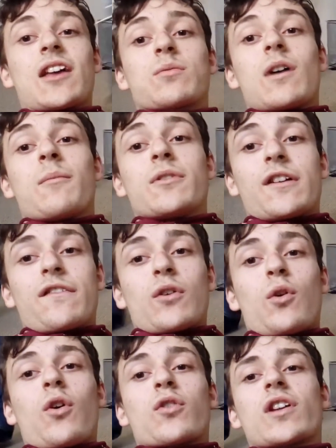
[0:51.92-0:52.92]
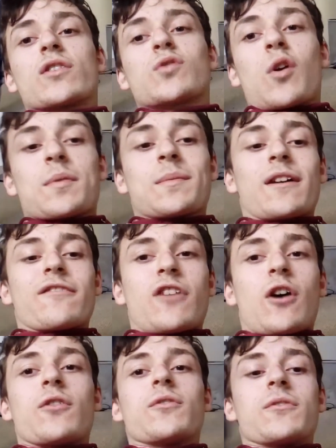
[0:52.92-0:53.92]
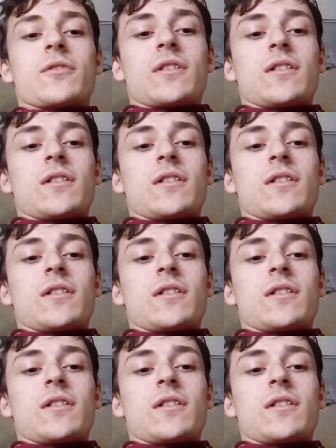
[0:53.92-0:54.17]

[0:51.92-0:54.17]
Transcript: why I'm on the floor, because I dropped my phone.